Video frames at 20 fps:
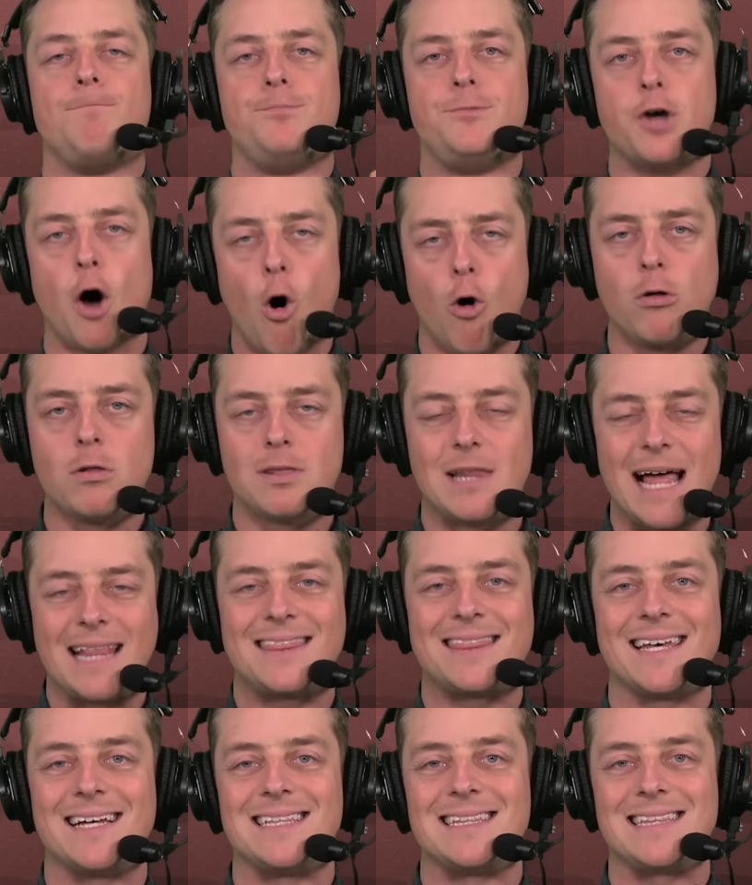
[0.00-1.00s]
Don't
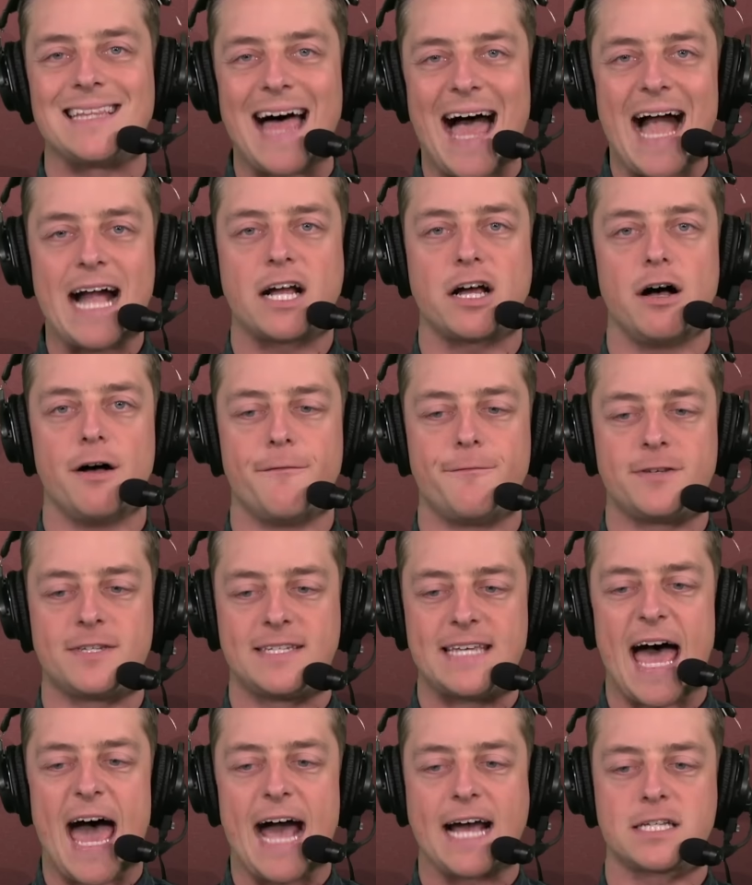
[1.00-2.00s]
let the lack of
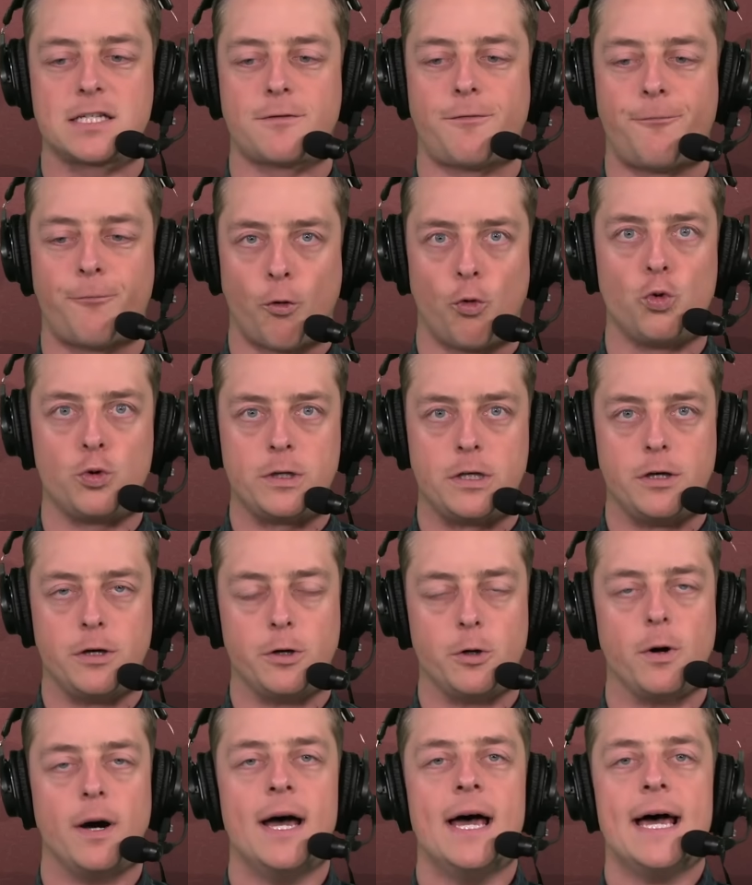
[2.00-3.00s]
sacks fool
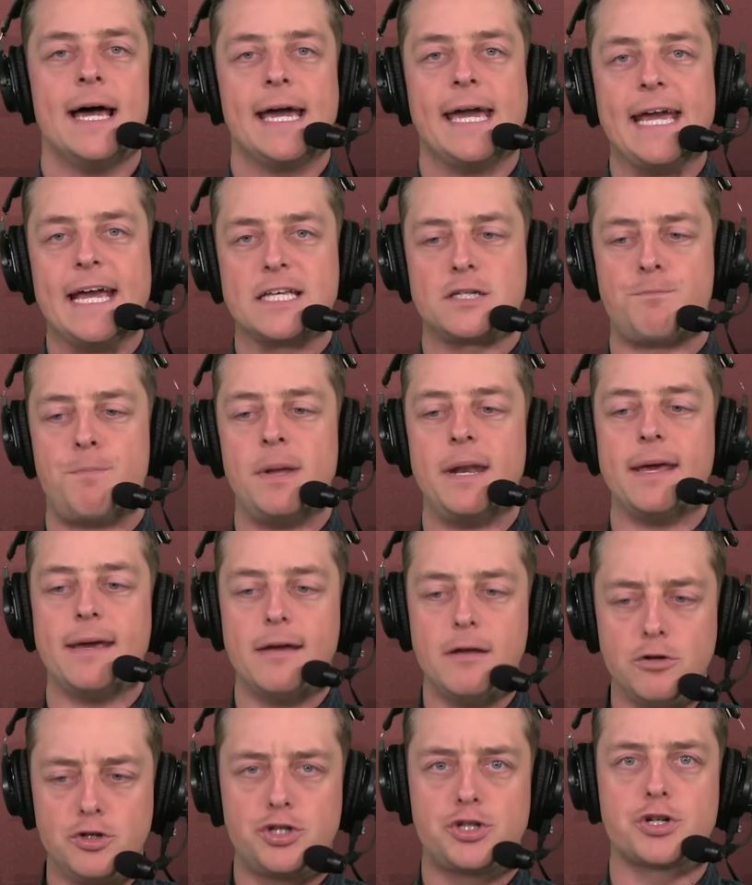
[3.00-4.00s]
you. He has been
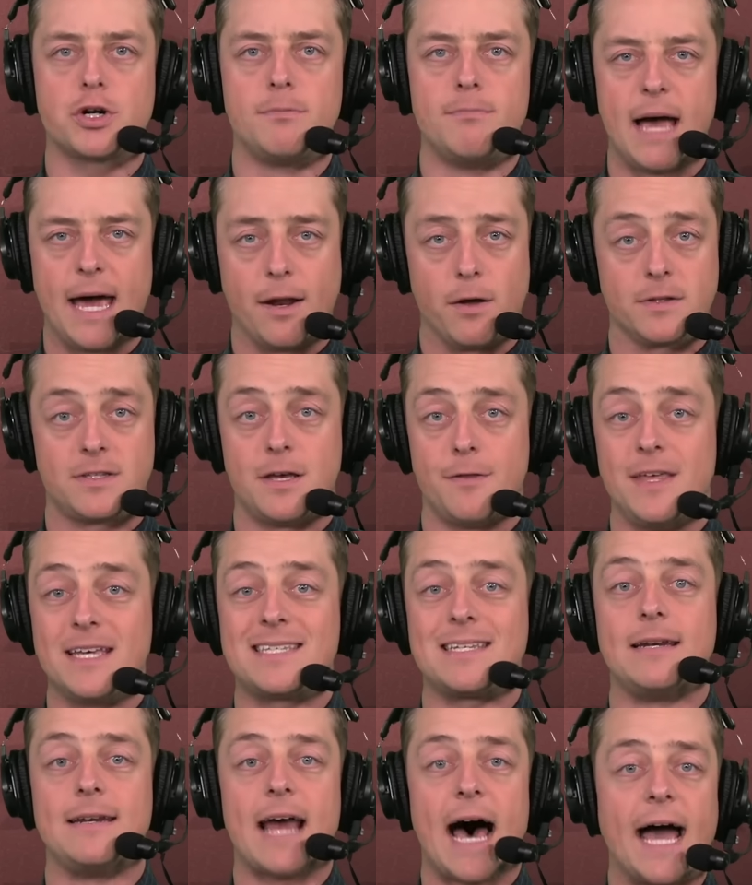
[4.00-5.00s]
instrumental to
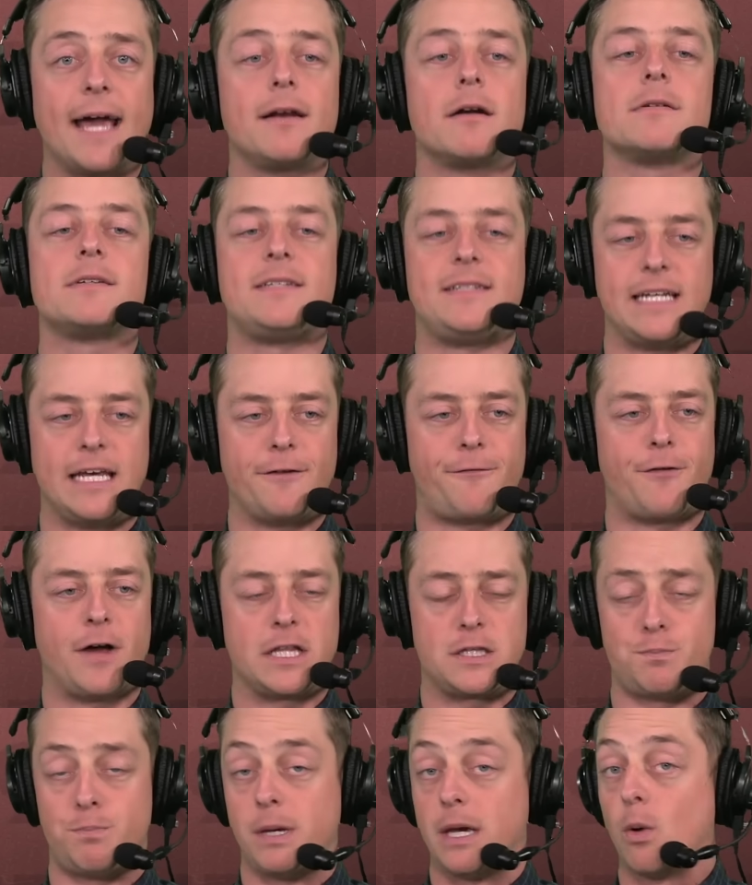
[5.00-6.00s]
this Niners
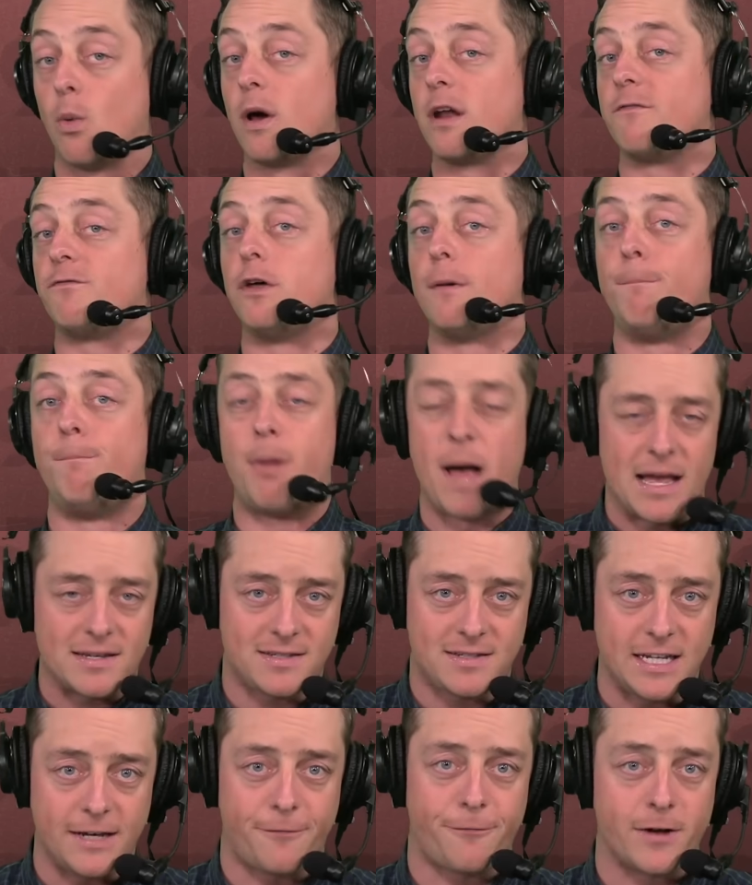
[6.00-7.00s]
defense being one of the
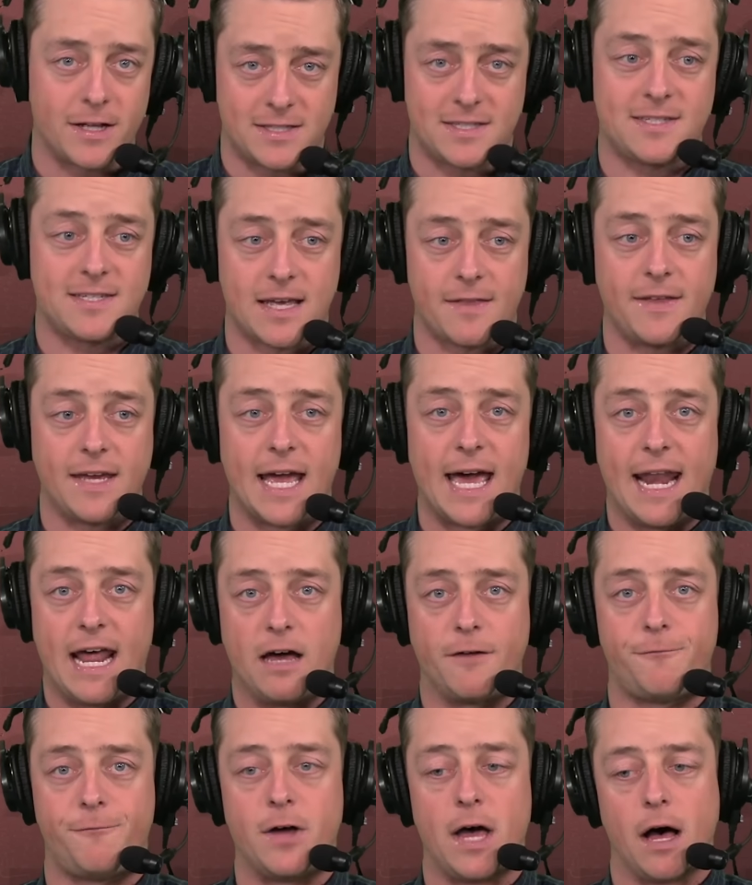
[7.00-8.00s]
best defenses in the N
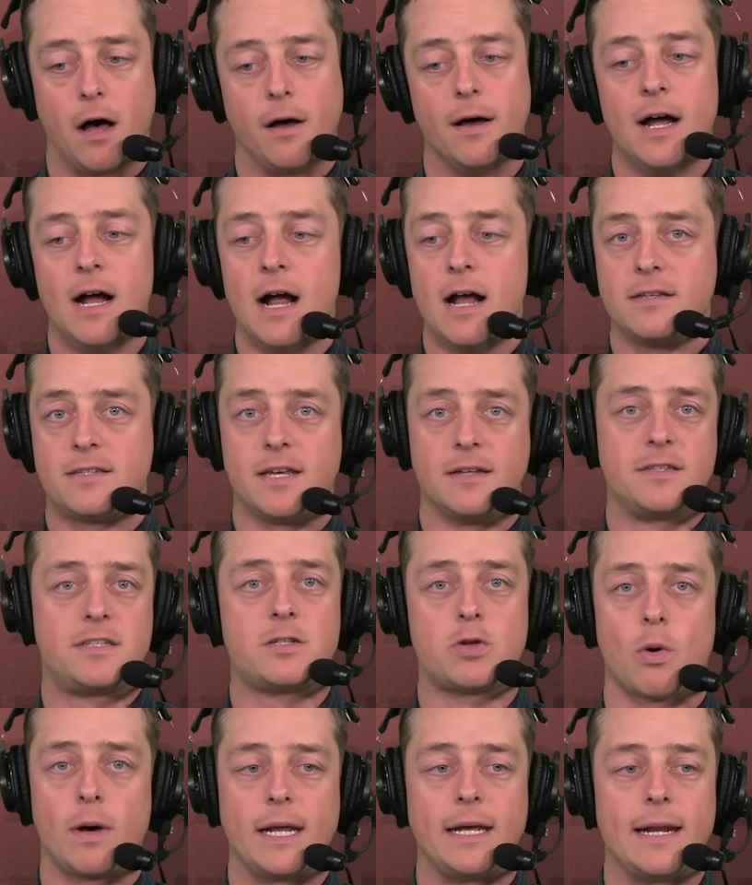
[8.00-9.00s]
F L since
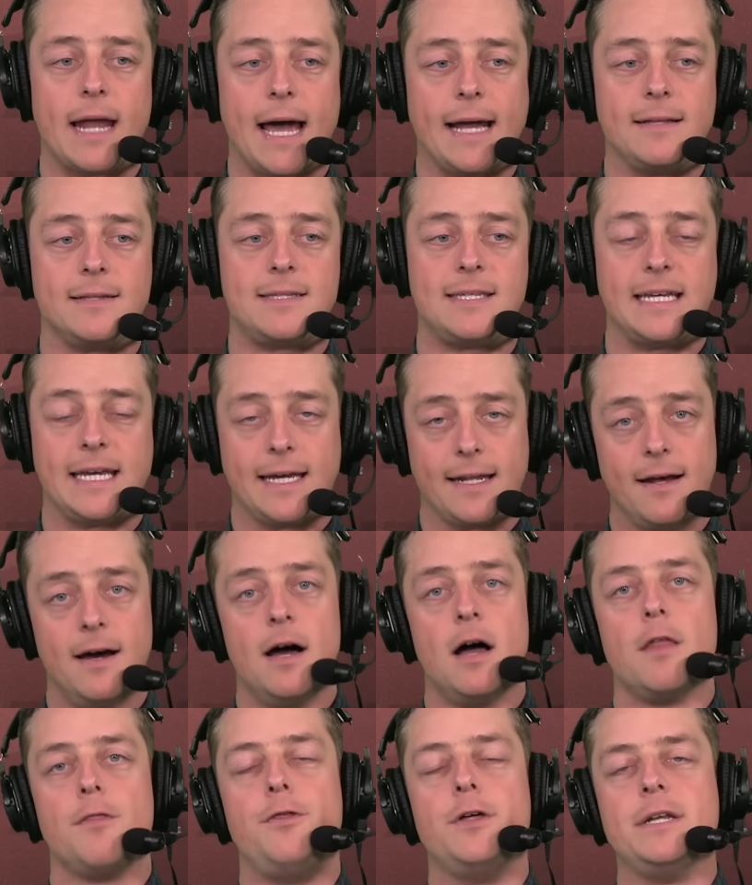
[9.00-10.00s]
twenty nineteen.
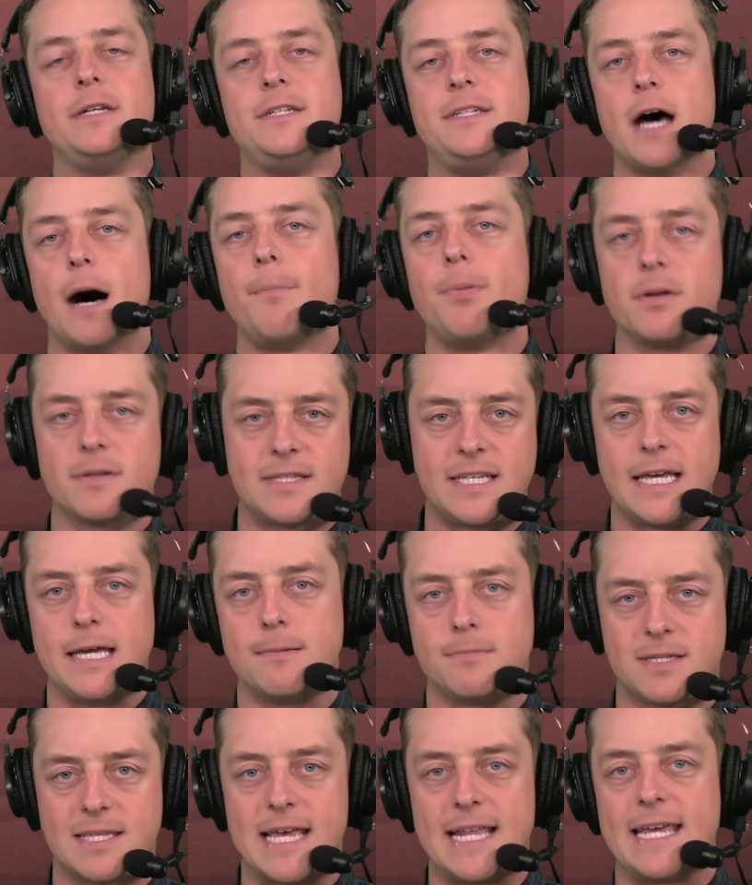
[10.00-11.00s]
The double
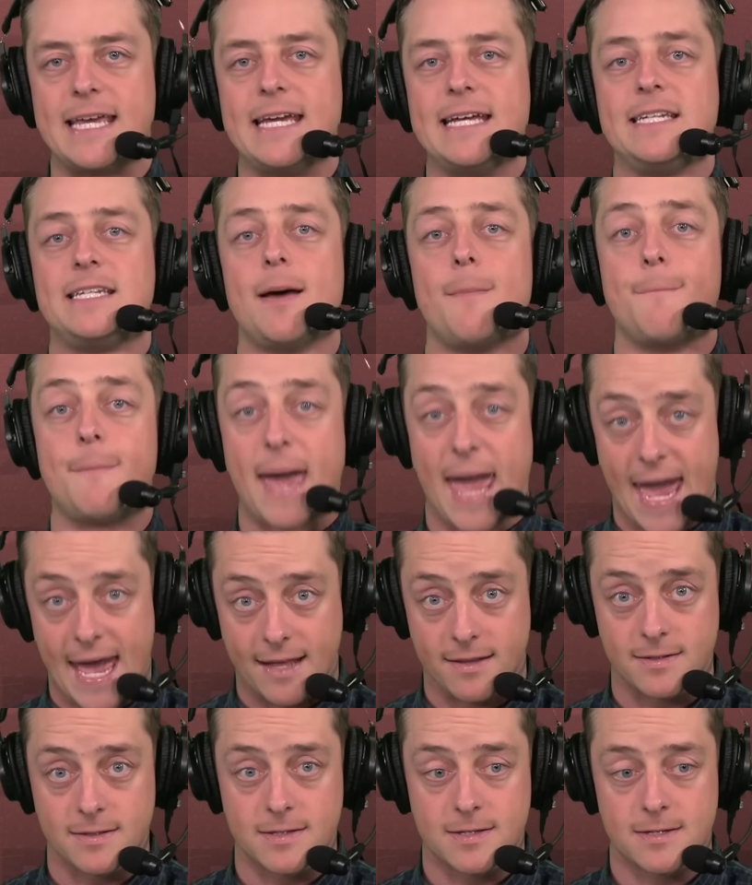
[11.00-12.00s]
teams that he
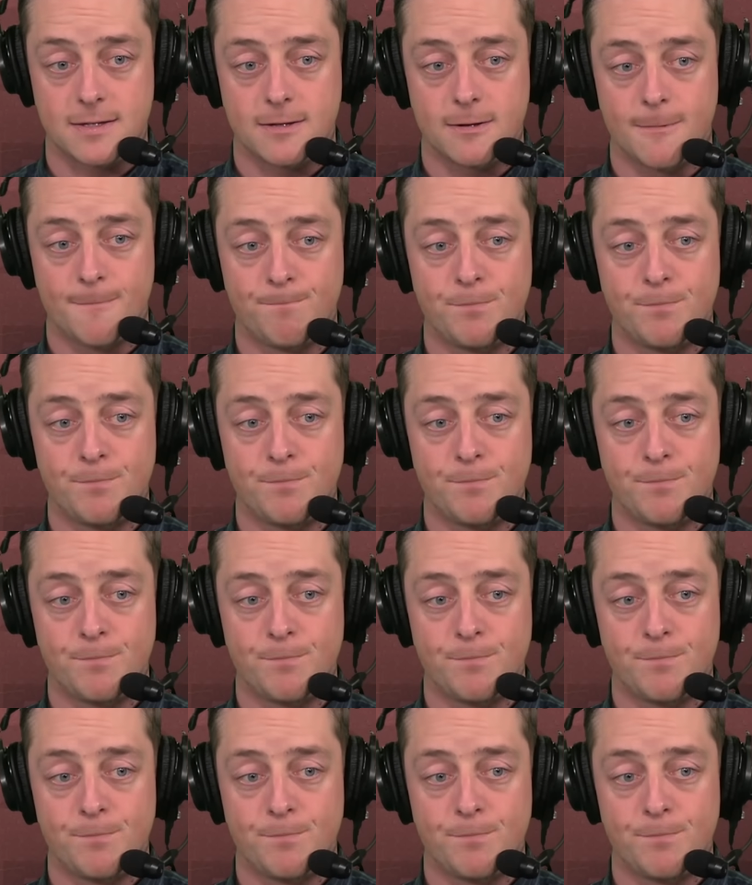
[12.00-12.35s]
demands,